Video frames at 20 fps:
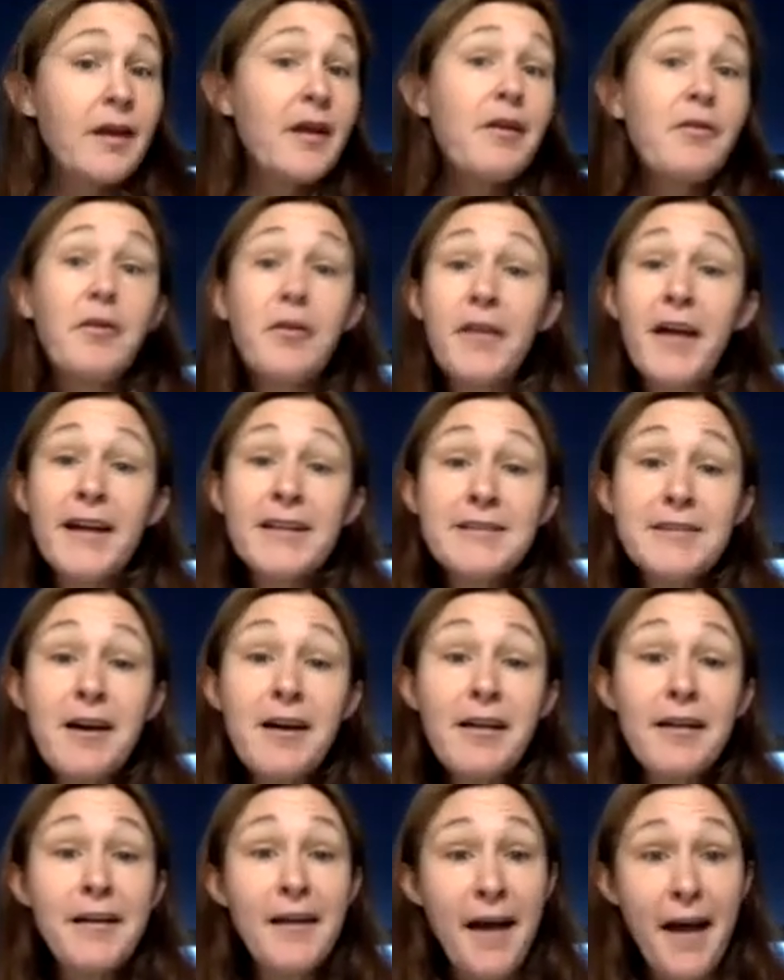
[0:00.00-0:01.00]
Well, that's
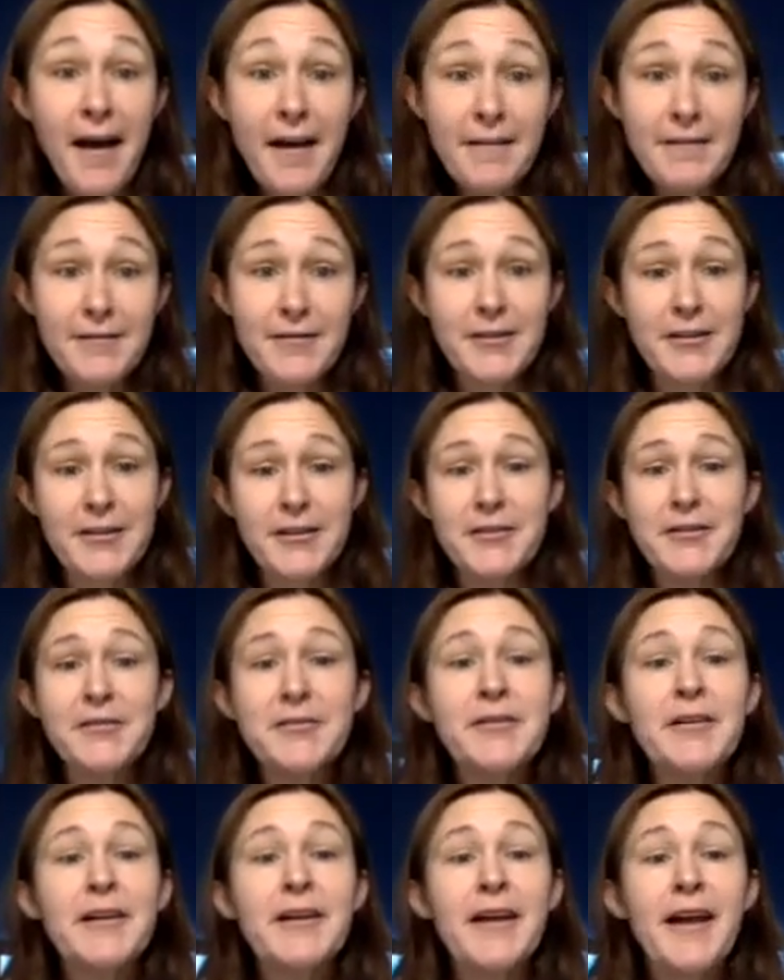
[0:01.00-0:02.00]
all I have for
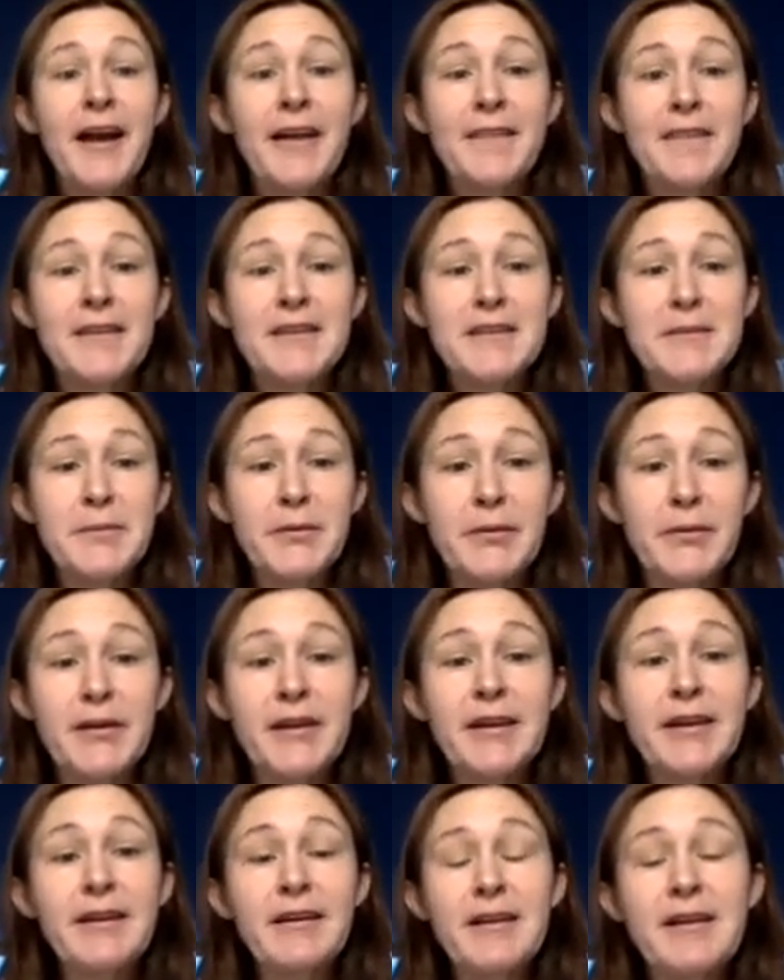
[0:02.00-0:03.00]
you at this
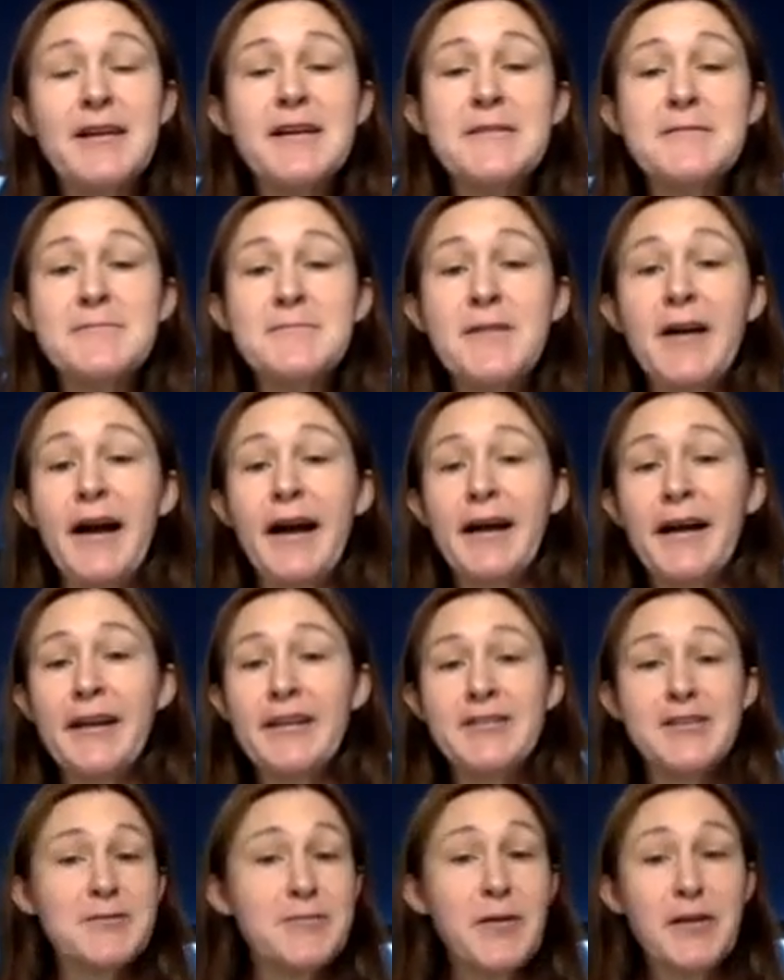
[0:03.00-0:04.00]
point. I
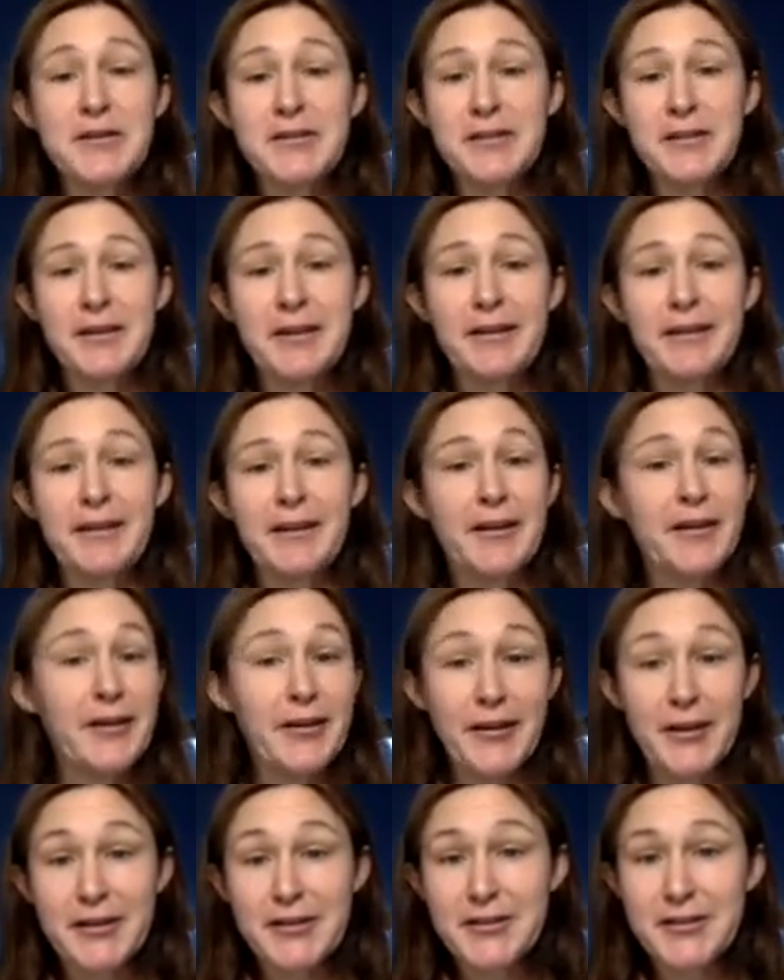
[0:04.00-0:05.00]
just want to
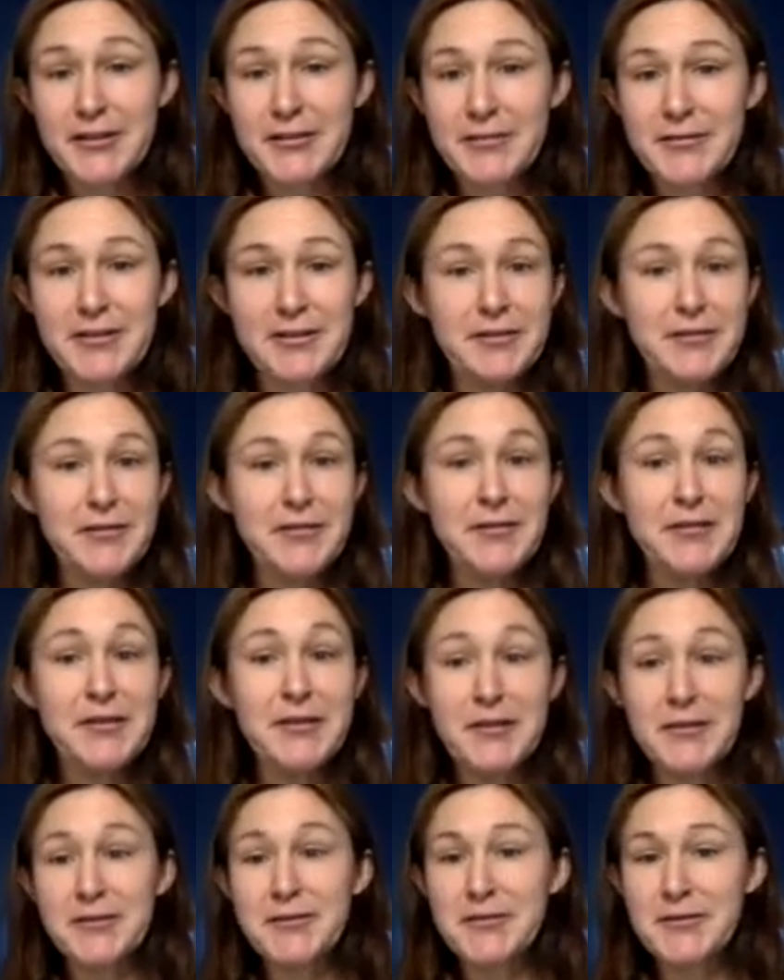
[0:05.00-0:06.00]
encourage you to
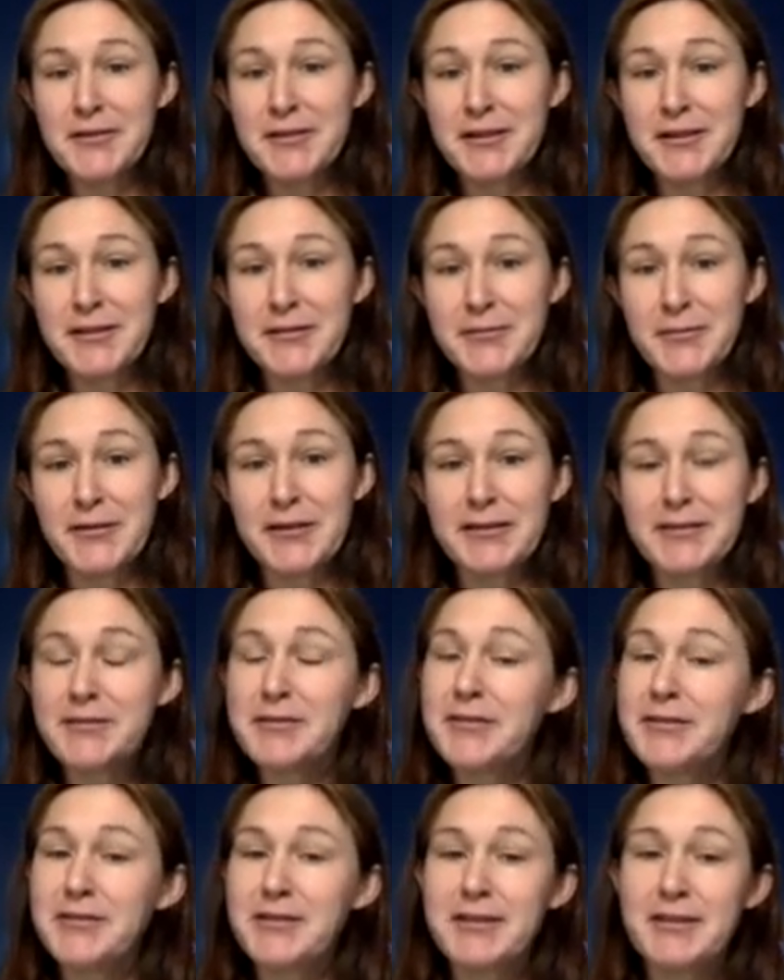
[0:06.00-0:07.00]
use this
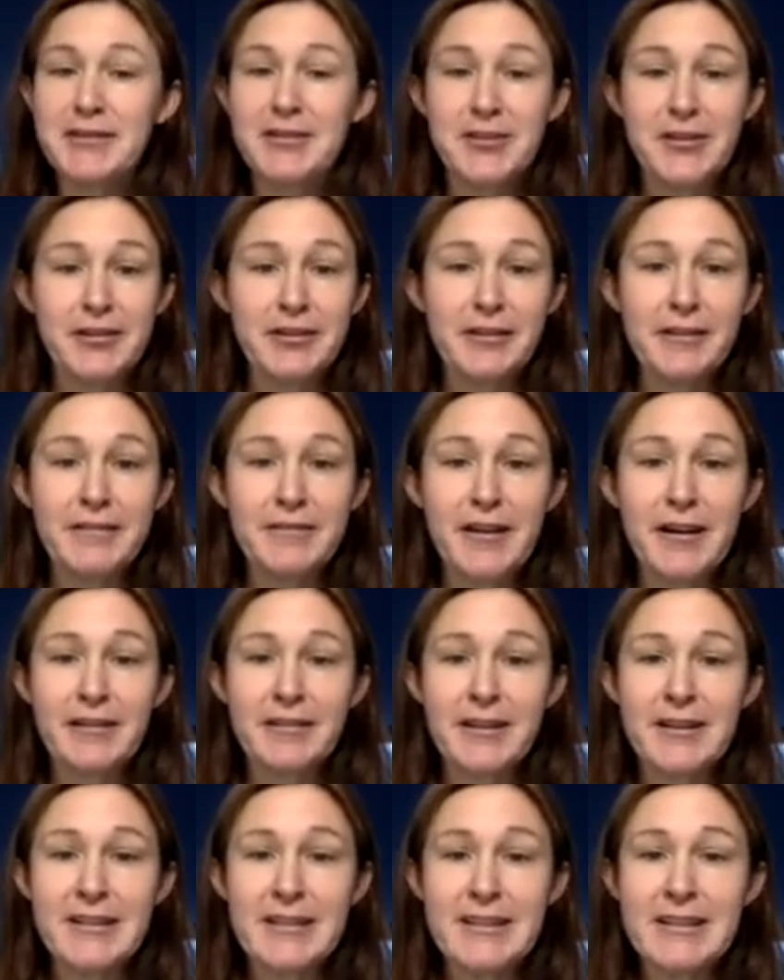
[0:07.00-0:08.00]
resource, the Journal of
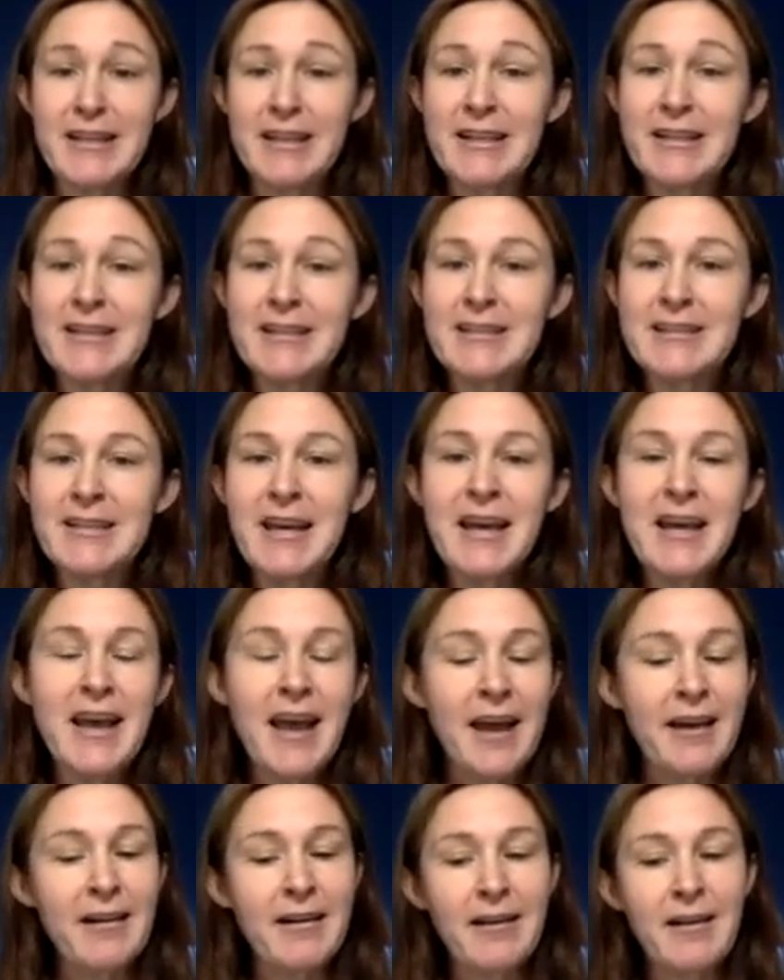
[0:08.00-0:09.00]
Veteran Studies,
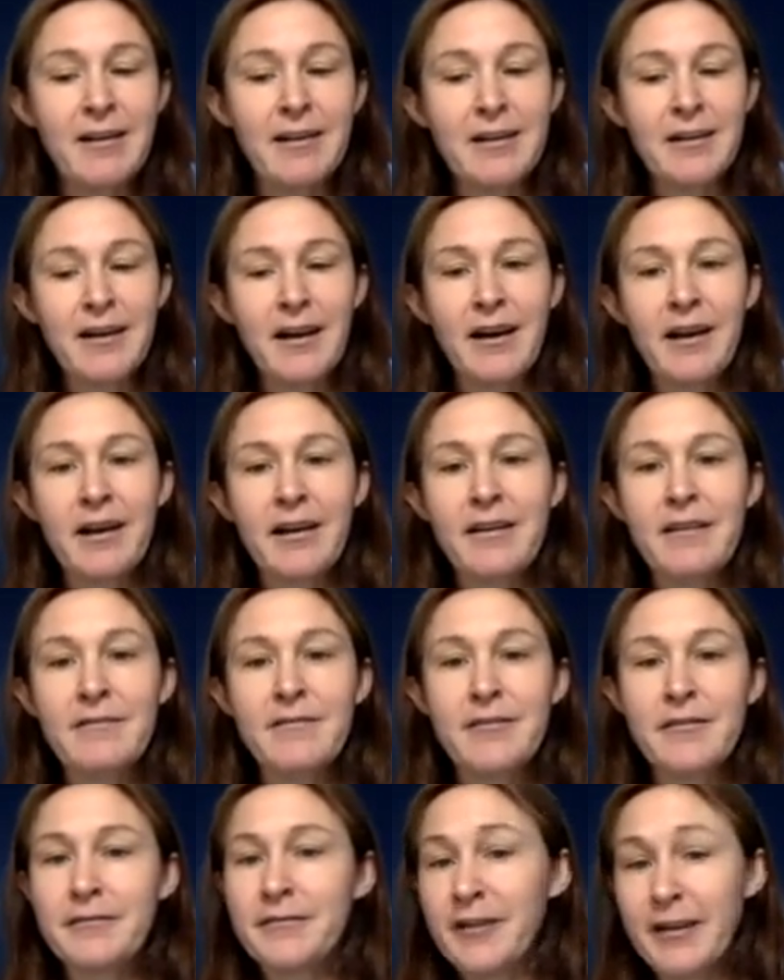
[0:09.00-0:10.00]
and our archive
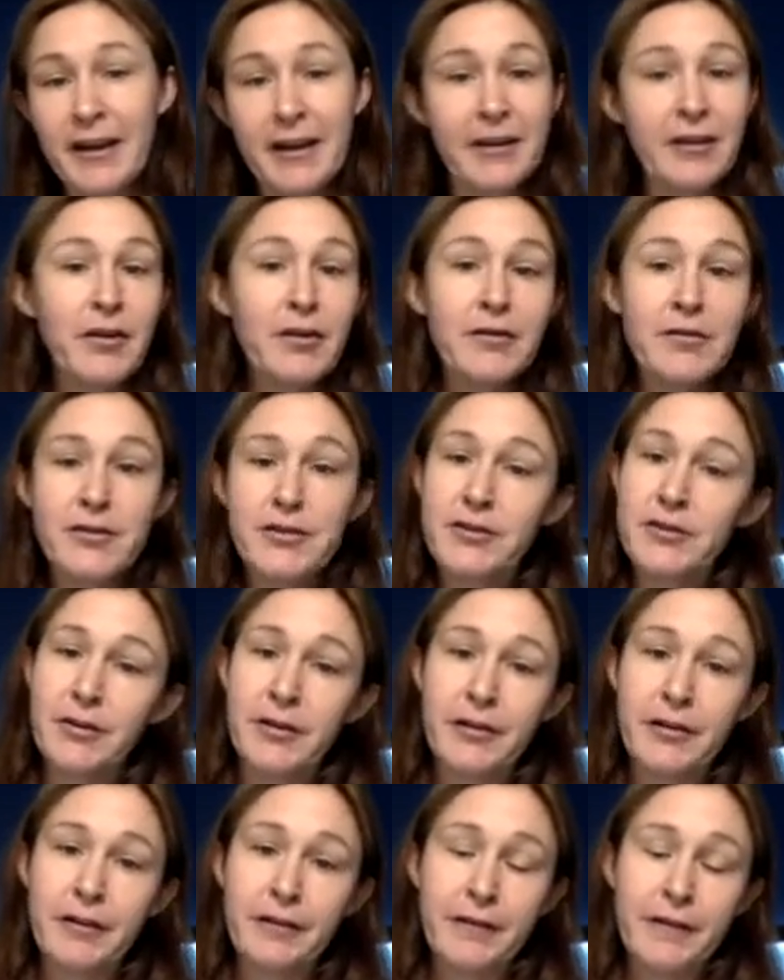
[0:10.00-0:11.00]
of, again, over
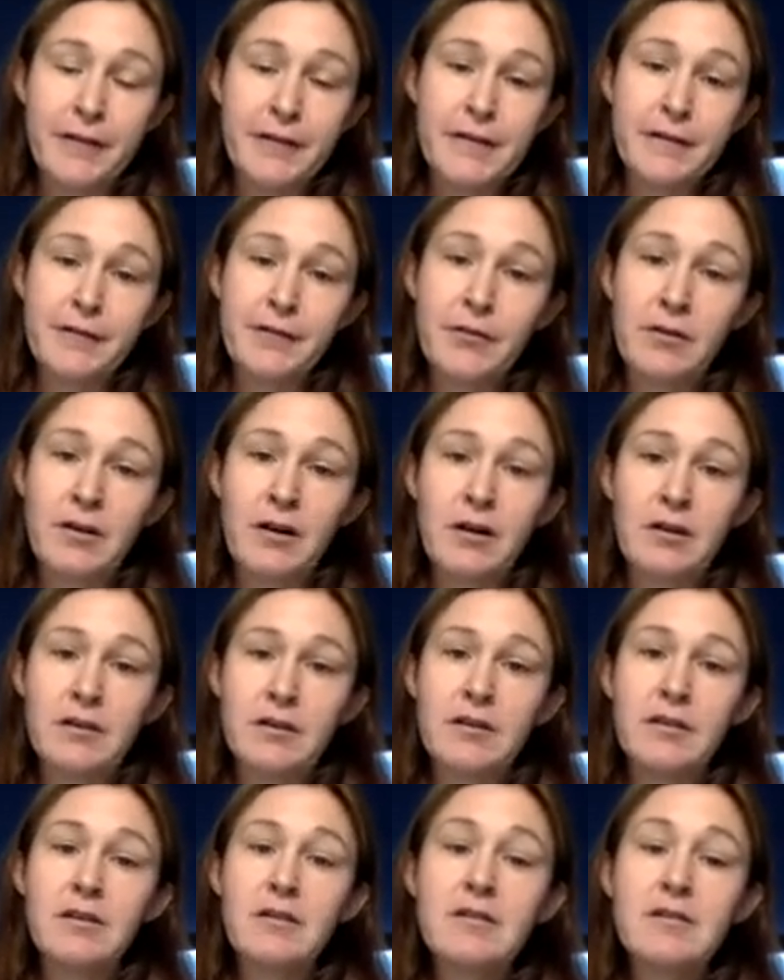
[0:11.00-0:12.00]
254
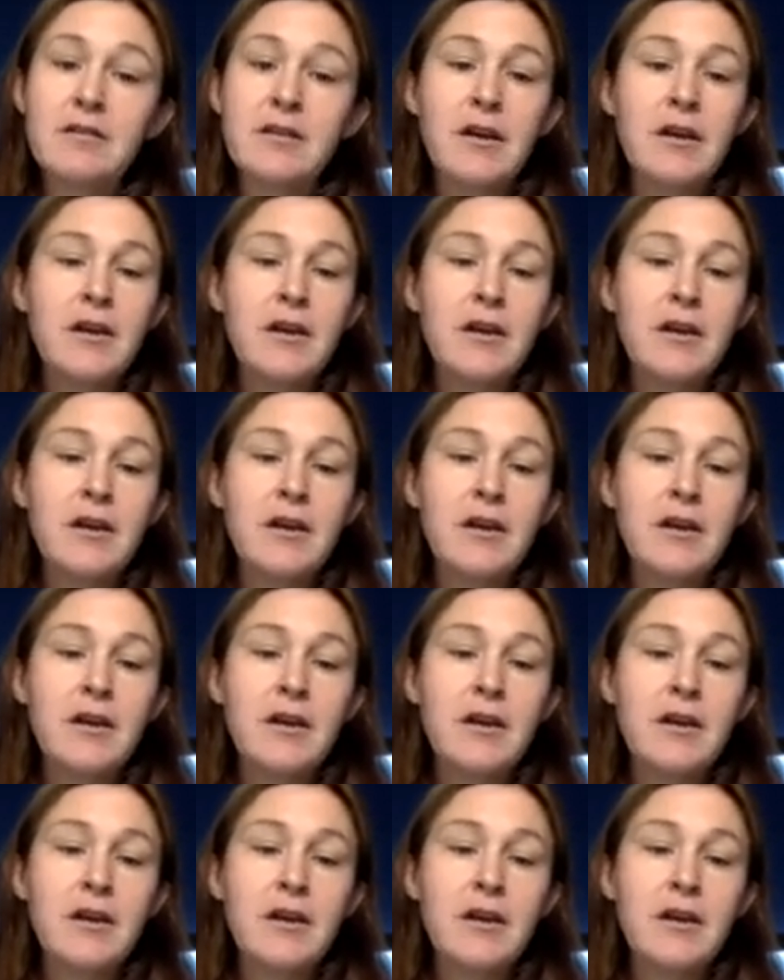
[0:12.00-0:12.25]
articles